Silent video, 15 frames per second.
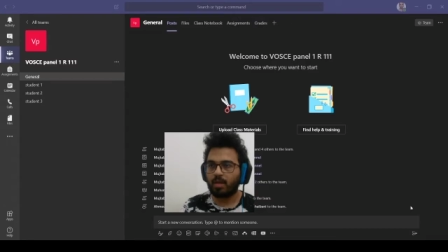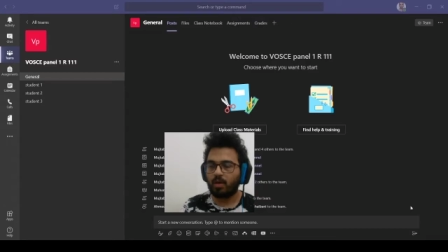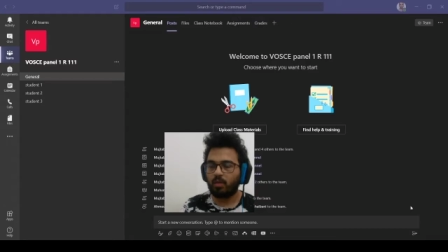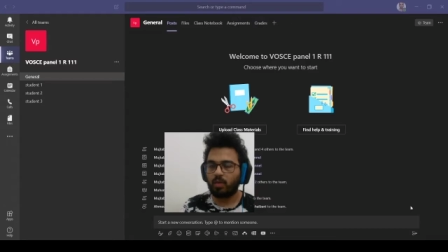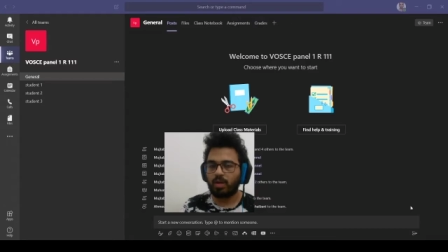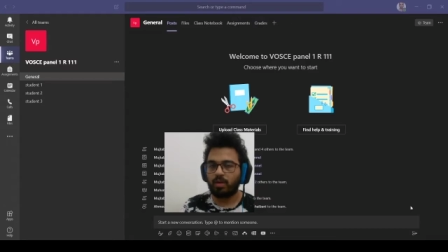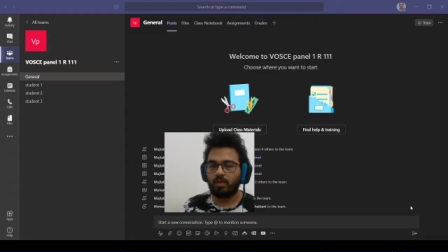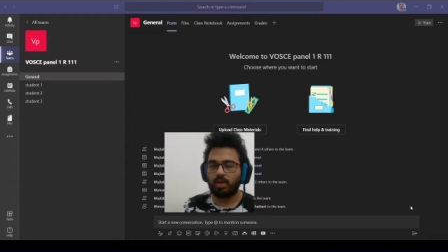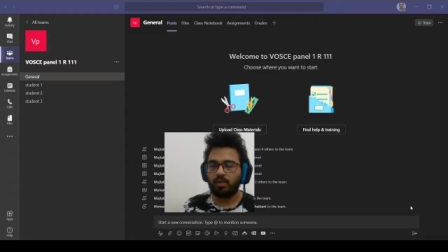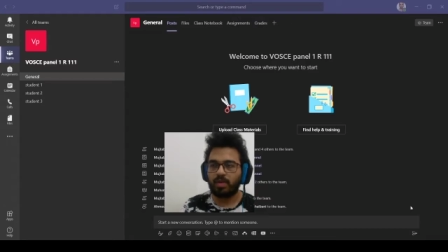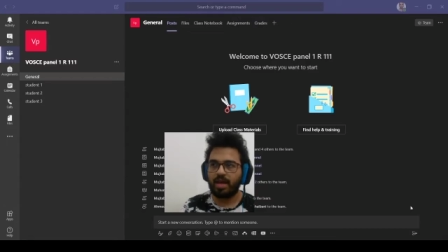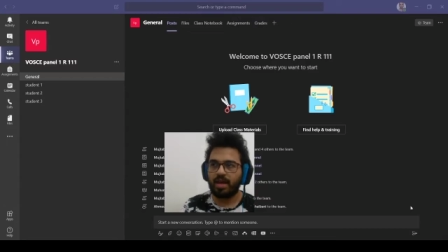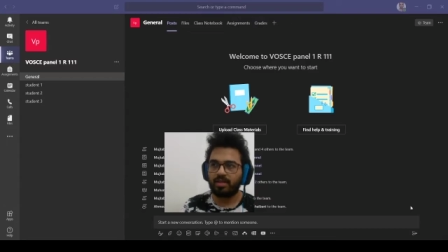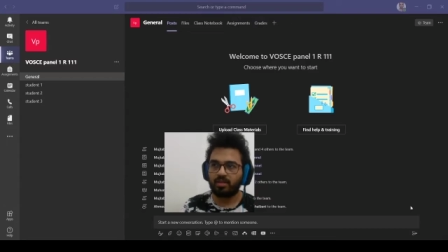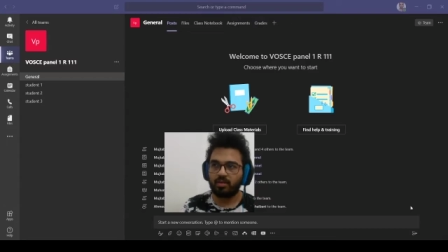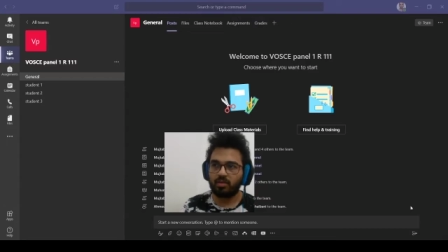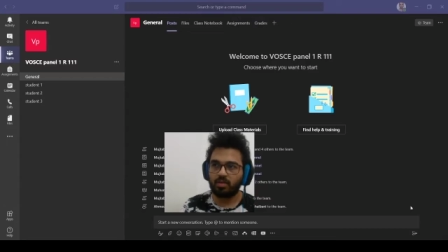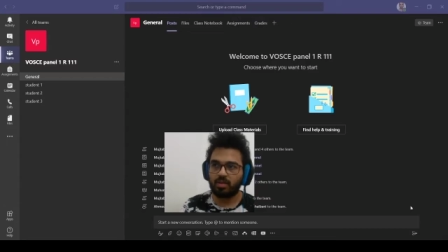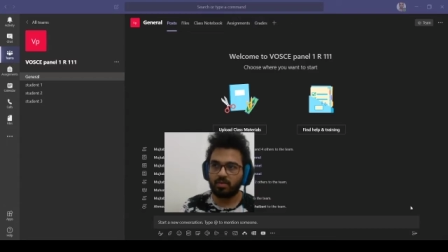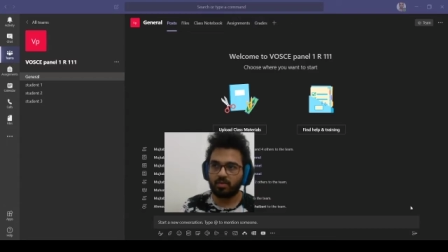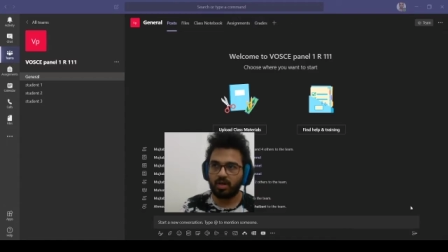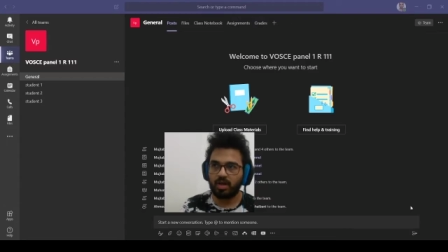we, well, we had to do
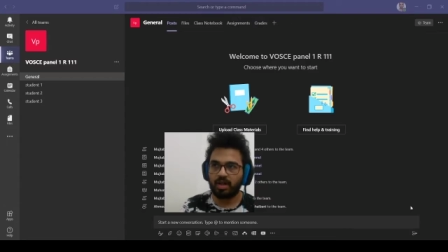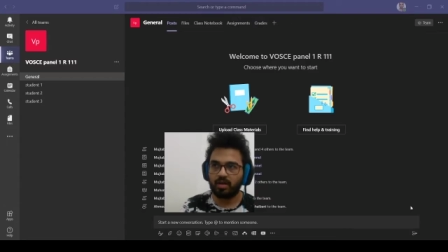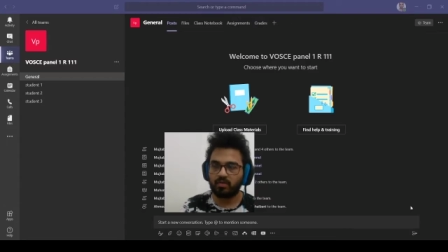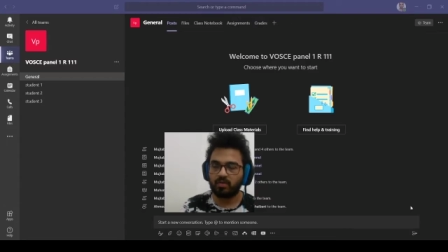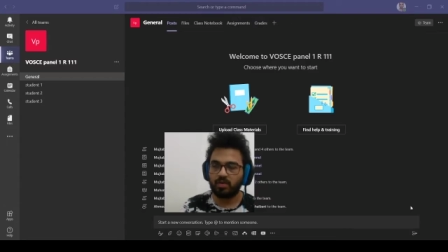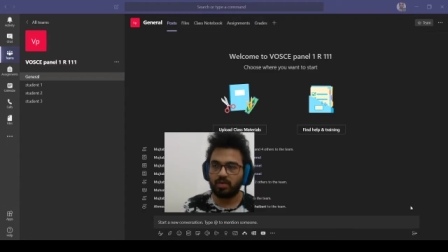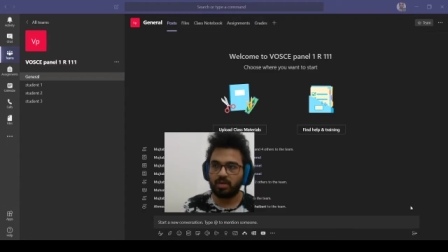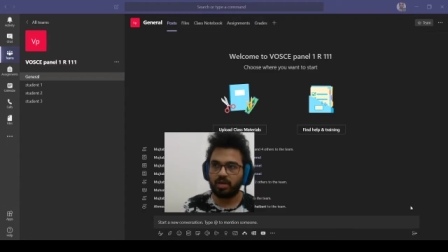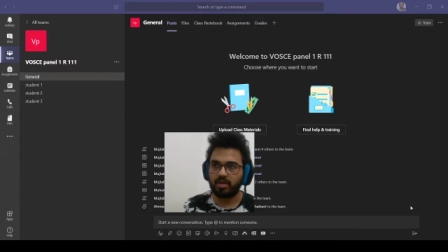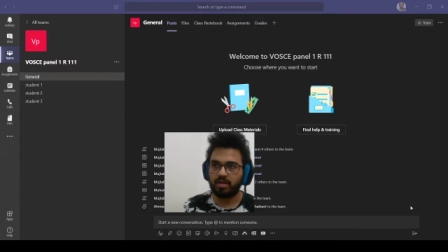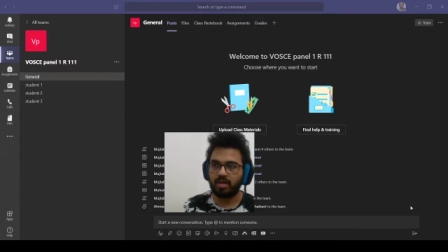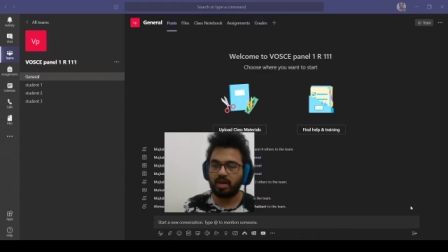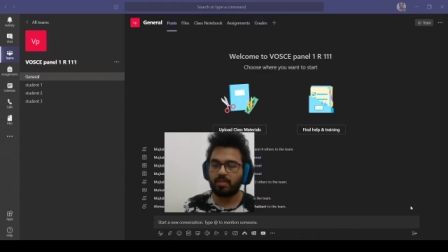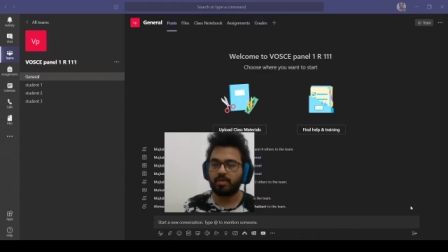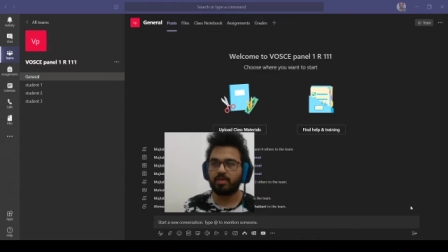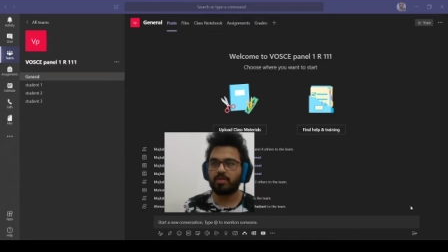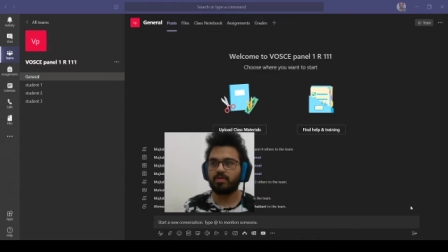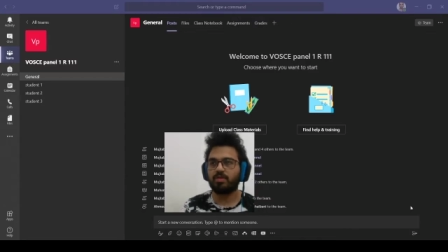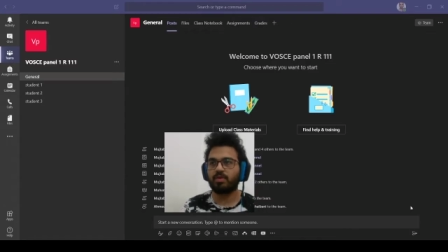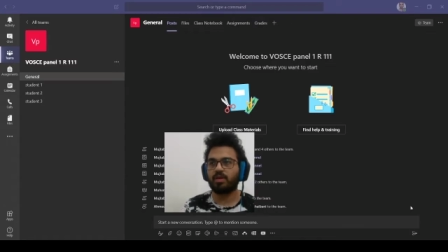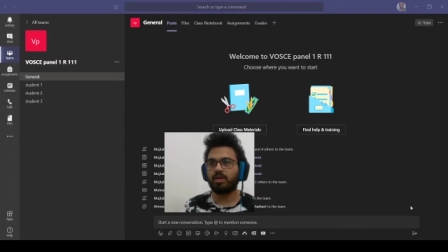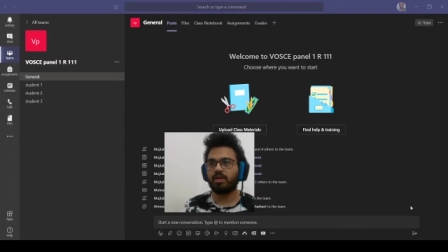some training for the examiners
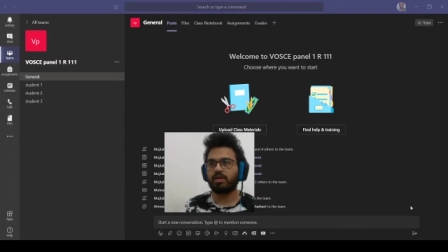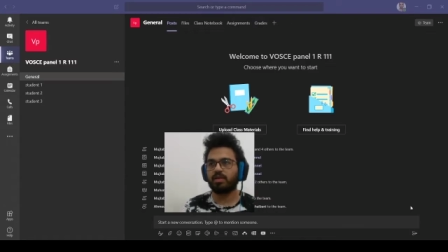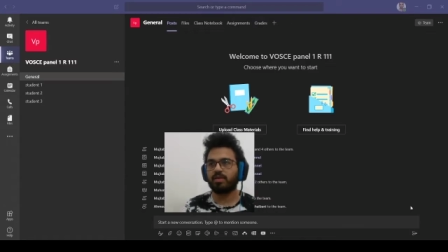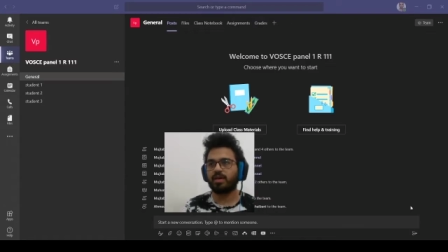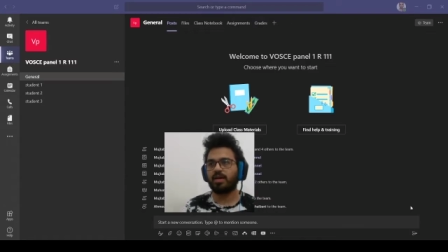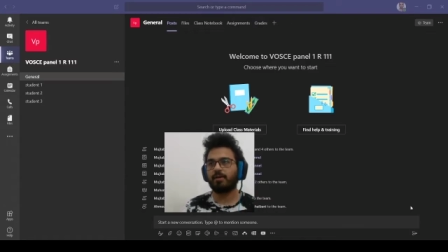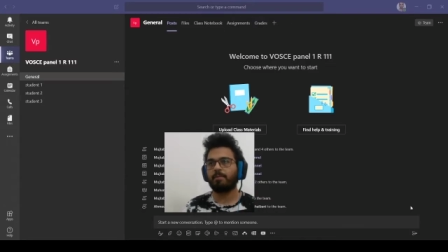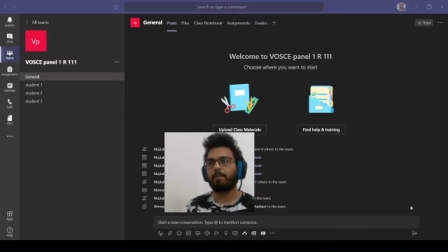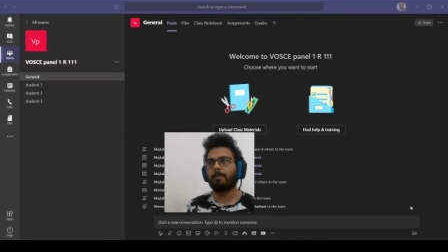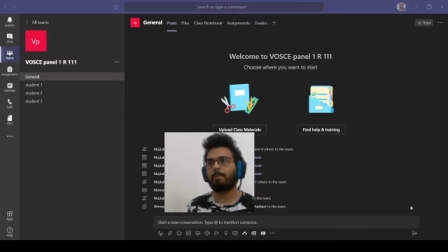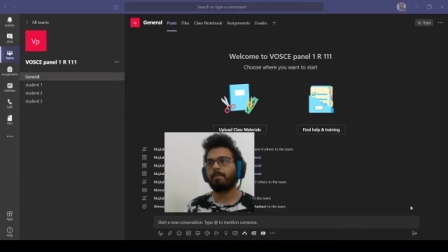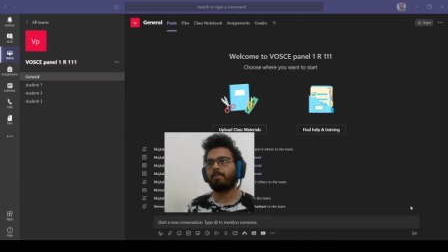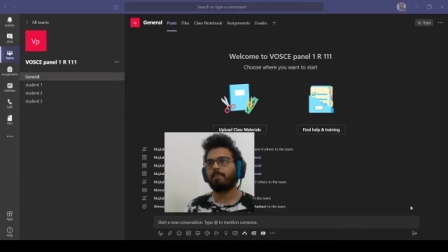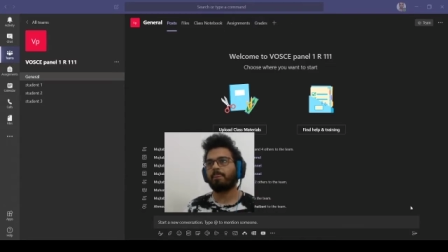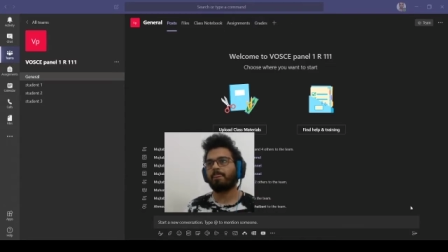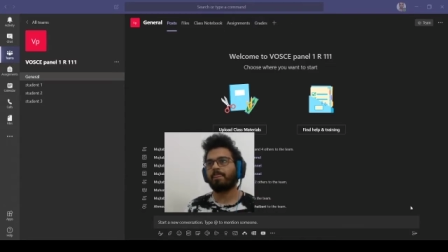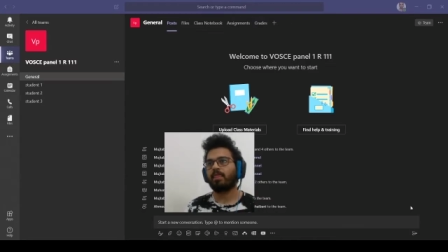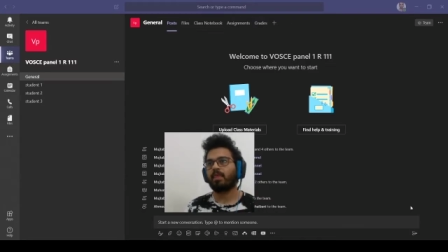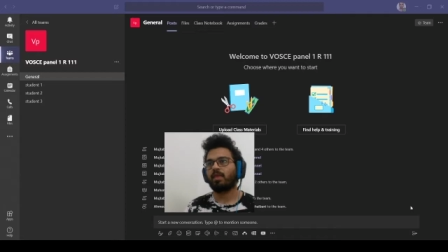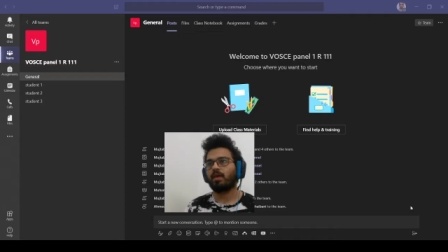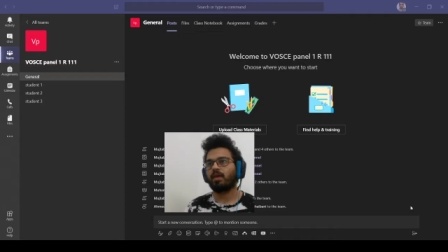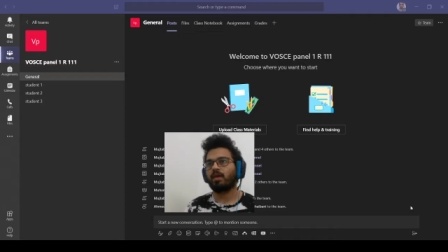regarding that.
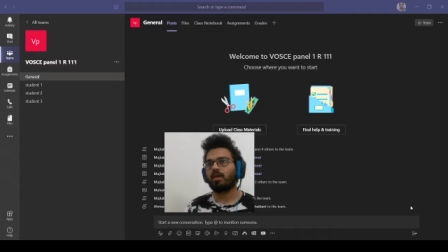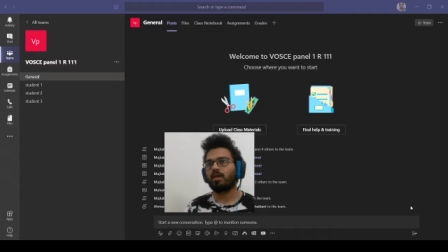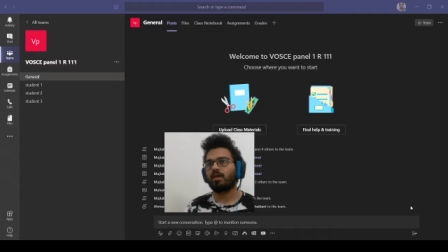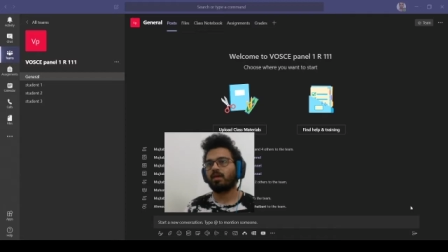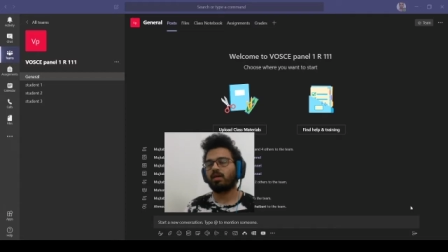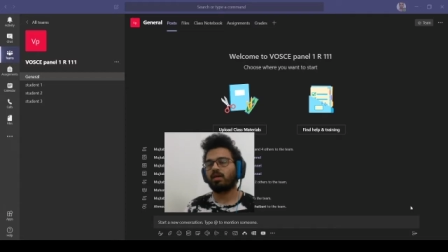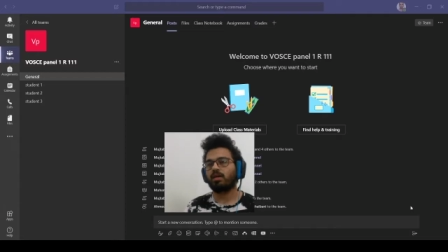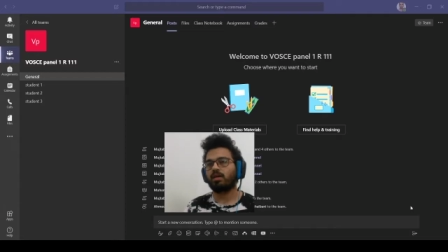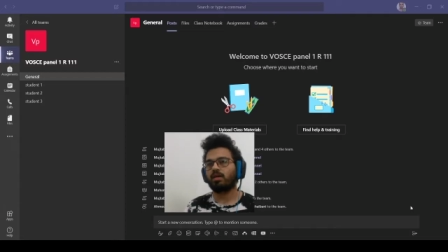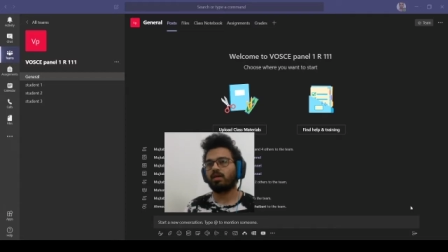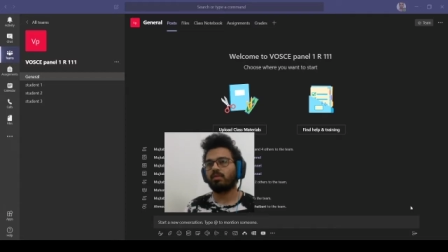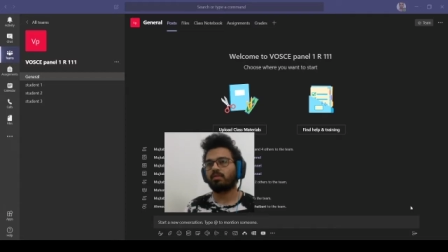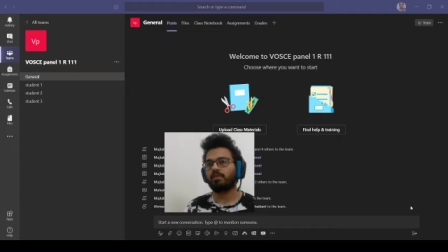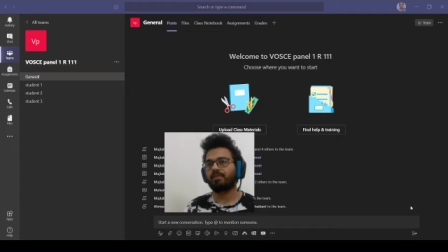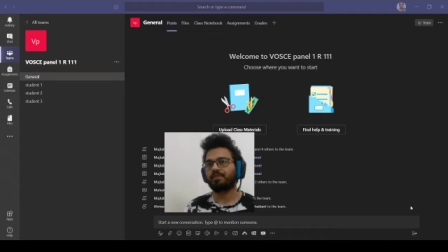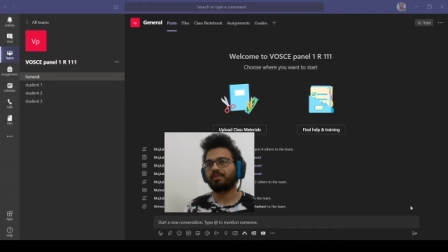Um,